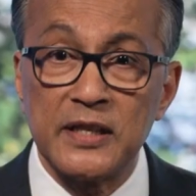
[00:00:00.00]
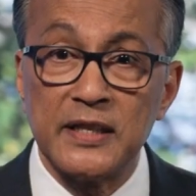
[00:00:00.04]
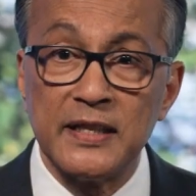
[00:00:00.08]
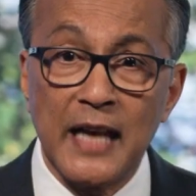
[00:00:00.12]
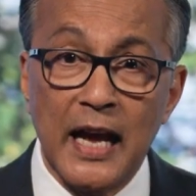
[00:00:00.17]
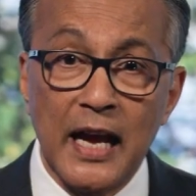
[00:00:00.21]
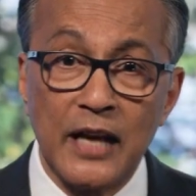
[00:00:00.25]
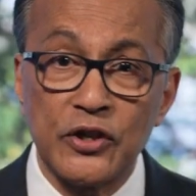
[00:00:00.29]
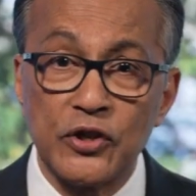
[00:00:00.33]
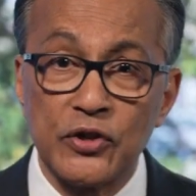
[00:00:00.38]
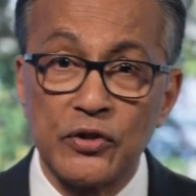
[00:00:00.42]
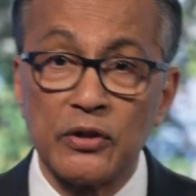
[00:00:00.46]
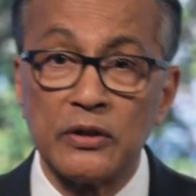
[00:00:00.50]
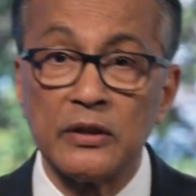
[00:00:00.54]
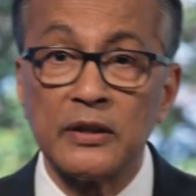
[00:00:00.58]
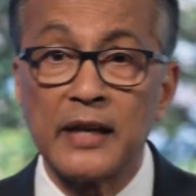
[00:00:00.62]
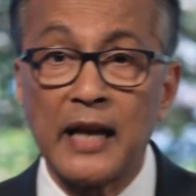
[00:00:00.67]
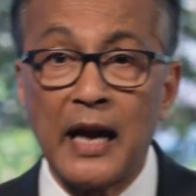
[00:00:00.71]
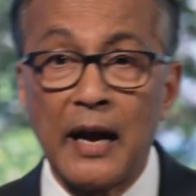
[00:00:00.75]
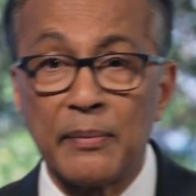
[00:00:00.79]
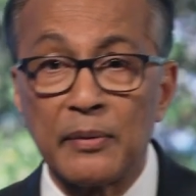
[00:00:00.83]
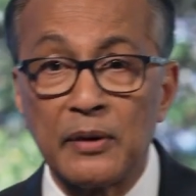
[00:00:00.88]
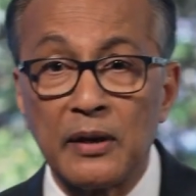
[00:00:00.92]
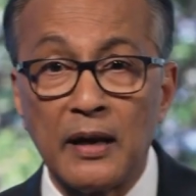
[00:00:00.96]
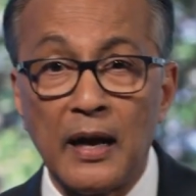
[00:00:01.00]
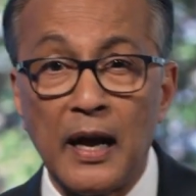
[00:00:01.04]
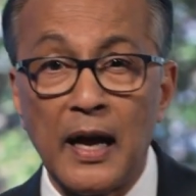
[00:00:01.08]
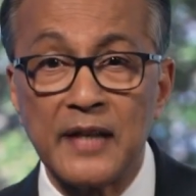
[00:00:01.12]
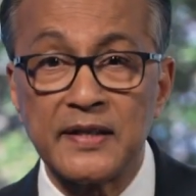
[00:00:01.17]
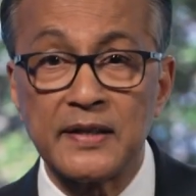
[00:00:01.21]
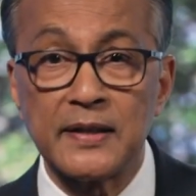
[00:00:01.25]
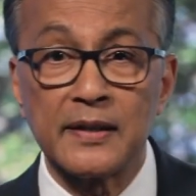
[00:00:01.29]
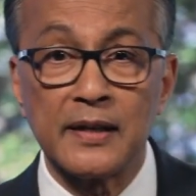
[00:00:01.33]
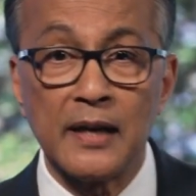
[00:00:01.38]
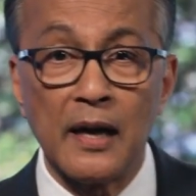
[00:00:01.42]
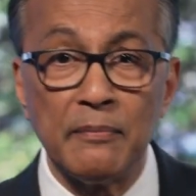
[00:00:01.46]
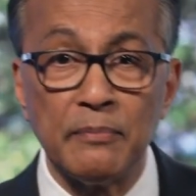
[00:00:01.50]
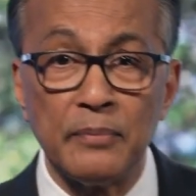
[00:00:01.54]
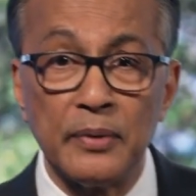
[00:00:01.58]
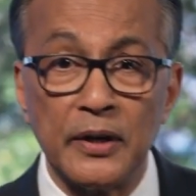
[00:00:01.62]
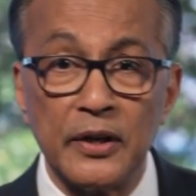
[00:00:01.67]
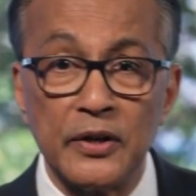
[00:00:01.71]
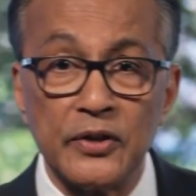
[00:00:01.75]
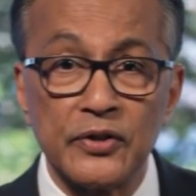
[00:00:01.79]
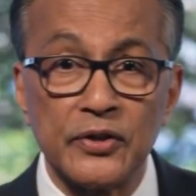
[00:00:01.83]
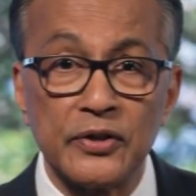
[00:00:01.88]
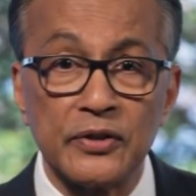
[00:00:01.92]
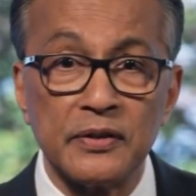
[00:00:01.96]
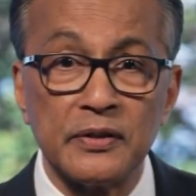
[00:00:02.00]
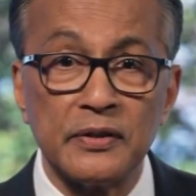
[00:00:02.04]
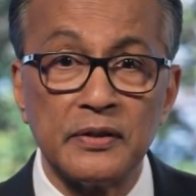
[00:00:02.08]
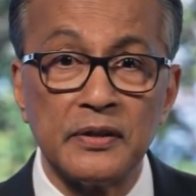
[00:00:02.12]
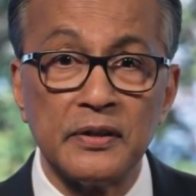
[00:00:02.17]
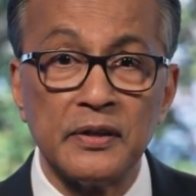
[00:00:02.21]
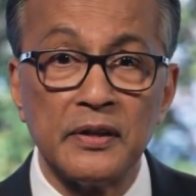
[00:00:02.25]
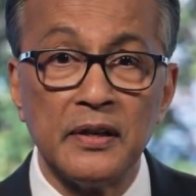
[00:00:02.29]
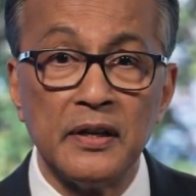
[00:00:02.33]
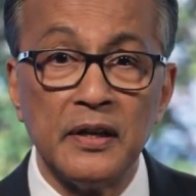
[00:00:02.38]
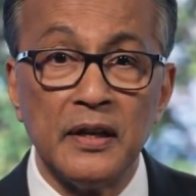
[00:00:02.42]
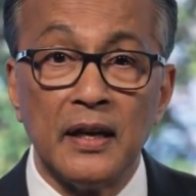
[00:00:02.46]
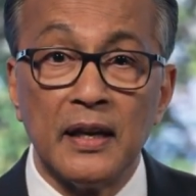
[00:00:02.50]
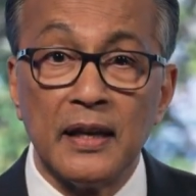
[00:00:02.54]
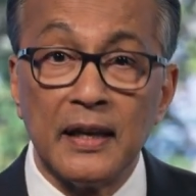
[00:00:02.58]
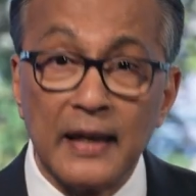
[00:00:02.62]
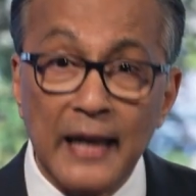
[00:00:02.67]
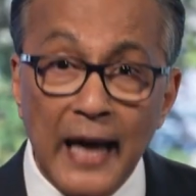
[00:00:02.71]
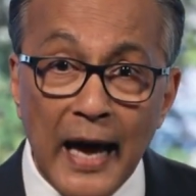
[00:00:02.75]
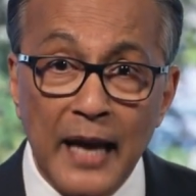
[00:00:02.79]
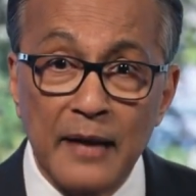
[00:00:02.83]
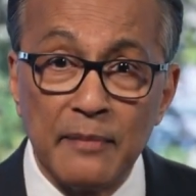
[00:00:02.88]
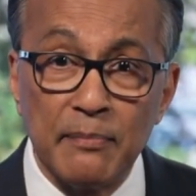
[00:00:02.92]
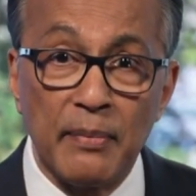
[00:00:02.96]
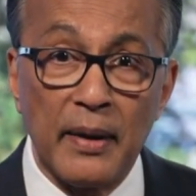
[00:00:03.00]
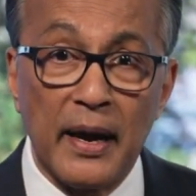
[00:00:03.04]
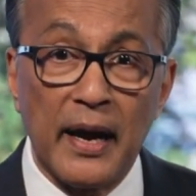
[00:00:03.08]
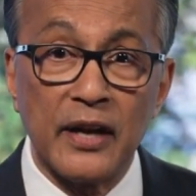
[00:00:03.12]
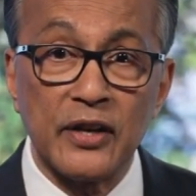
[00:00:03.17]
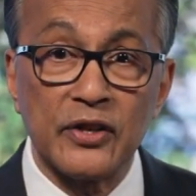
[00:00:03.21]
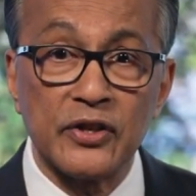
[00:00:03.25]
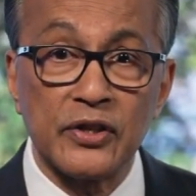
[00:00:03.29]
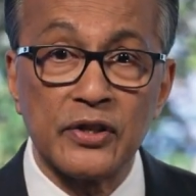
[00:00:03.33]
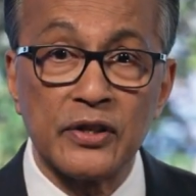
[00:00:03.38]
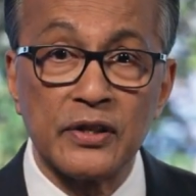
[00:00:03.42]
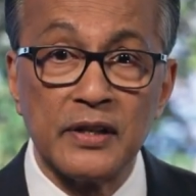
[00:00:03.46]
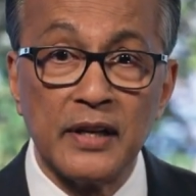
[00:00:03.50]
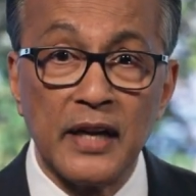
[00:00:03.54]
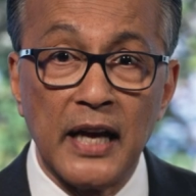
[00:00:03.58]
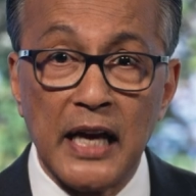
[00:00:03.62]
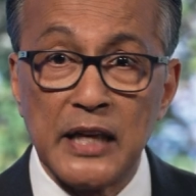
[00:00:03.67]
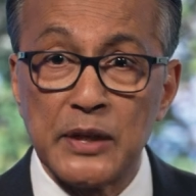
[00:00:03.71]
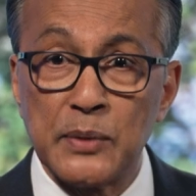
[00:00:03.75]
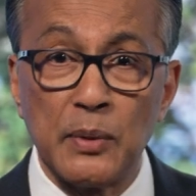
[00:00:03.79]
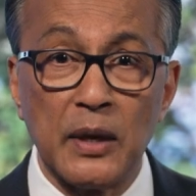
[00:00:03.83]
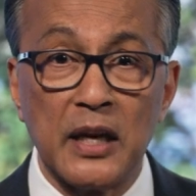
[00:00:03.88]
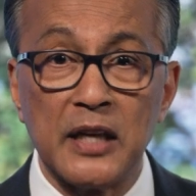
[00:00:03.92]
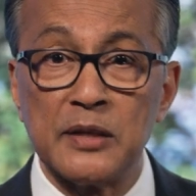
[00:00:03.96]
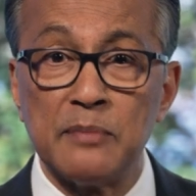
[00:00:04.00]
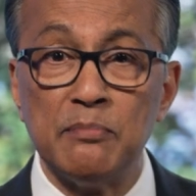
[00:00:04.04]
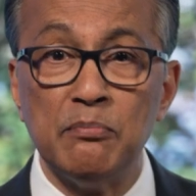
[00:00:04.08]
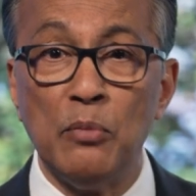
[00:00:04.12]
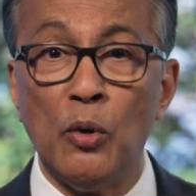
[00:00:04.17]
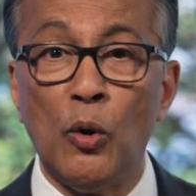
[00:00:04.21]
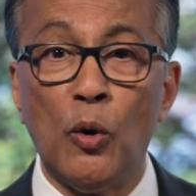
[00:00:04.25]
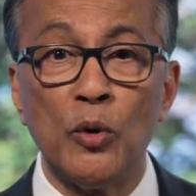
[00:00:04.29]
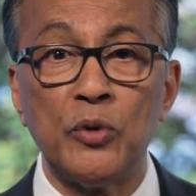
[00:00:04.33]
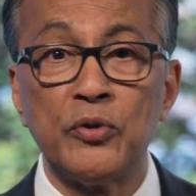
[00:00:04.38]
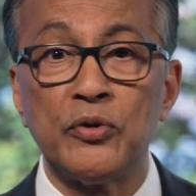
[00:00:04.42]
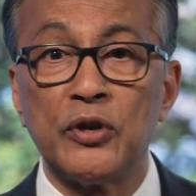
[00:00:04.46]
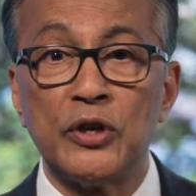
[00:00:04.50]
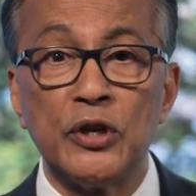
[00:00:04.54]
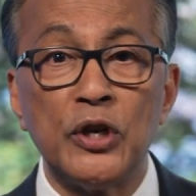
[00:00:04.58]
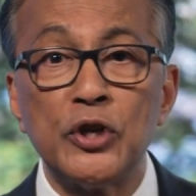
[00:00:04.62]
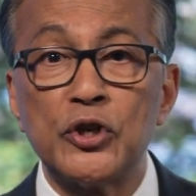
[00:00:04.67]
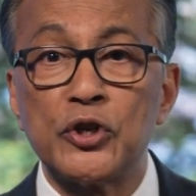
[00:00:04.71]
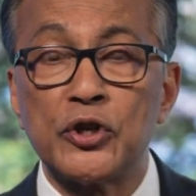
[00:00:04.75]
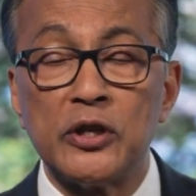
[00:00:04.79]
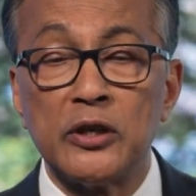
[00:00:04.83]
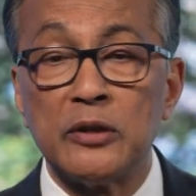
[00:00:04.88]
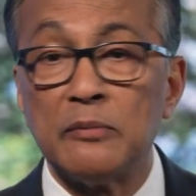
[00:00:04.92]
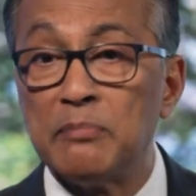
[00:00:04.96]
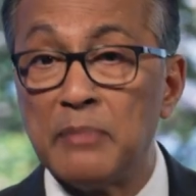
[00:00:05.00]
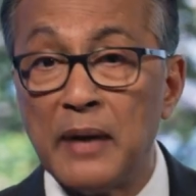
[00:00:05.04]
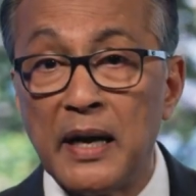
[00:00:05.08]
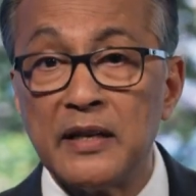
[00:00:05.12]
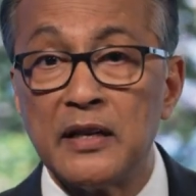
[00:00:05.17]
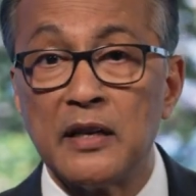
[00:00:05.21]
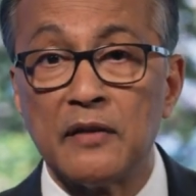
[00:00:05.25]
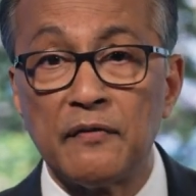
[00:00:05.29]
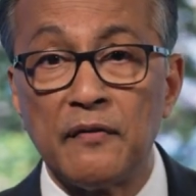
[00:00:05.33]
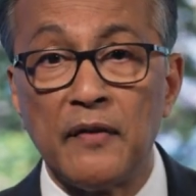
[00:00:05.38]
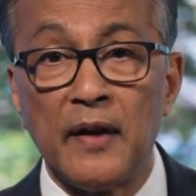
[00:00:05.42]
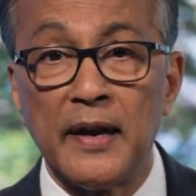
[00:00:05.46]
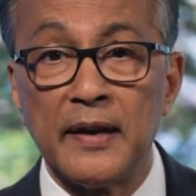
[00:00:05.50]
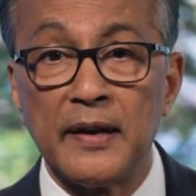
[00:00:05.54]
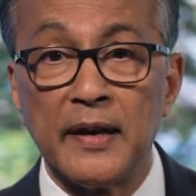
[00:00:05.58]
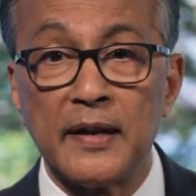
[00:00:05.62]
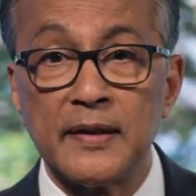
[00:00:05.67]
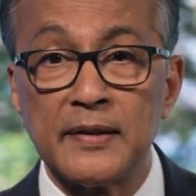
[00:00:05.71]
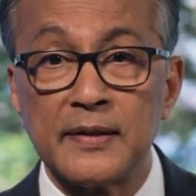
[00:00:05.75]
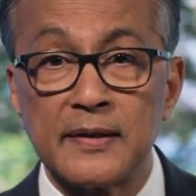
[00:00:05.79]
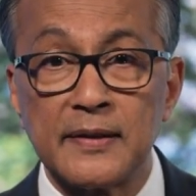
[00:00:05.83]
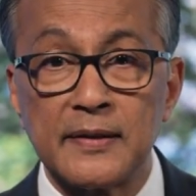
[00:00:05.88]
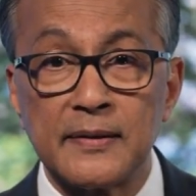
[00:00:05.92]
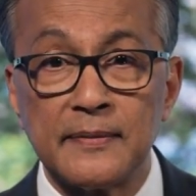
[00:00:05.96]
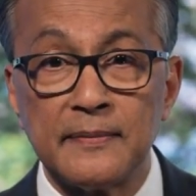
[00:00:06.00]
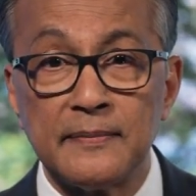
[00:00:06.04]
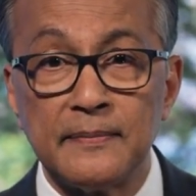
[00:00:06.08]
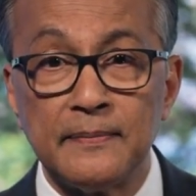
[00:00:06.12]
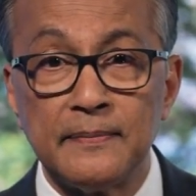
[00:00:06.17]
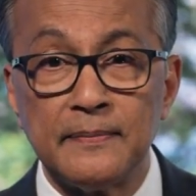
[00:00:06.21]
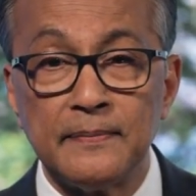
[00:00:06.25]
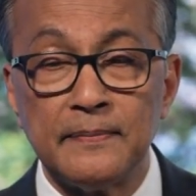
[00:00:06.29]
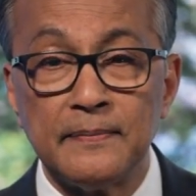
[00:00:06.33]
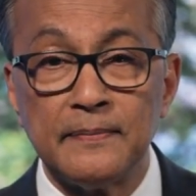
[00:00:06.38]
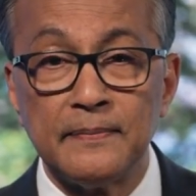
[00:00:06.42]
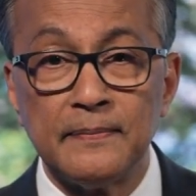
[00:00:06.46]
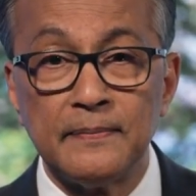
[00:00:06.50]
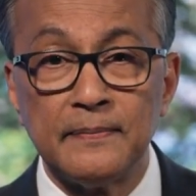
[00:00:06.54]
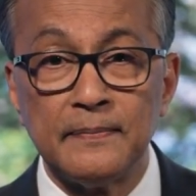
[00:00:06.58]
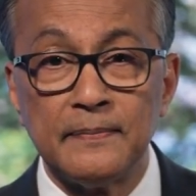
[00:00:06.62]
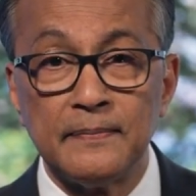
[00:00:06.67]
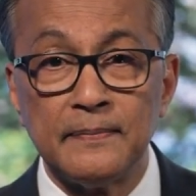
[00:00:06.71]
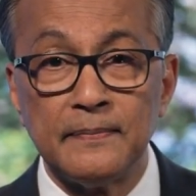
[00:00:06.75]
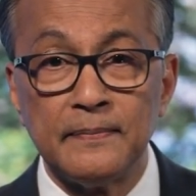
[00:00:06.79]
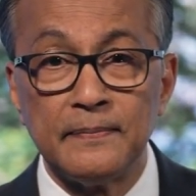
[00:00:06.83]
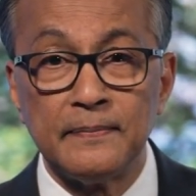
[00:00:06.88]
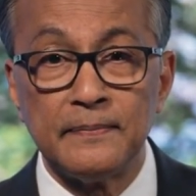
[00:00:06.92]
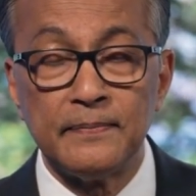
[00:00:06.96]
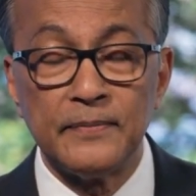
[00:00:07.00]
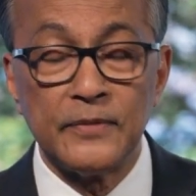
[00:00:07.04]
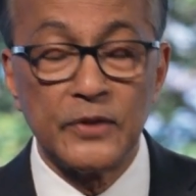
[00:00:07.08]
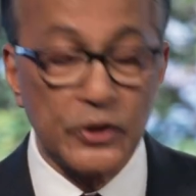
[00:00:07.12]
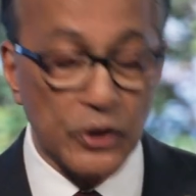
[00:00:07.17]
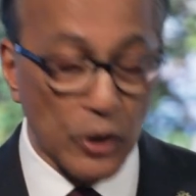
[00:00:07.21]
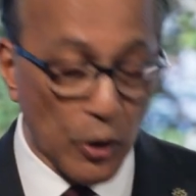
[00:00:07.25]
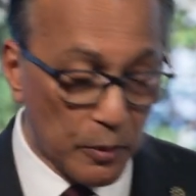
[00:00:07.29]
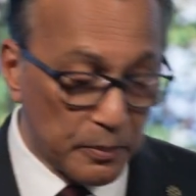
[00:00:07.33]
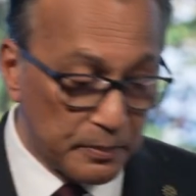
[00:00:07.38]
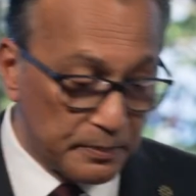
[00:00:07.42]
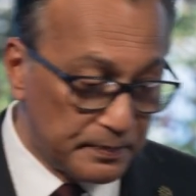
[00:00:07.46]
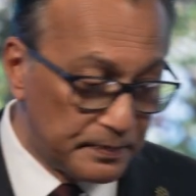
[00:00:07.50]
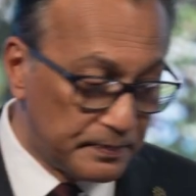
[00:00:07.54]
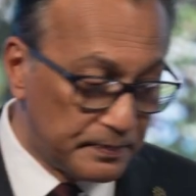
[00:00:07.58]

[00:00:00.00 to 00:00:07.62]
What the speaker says: natural capital asset companies, land banks, as well as more traditional blended finance. So,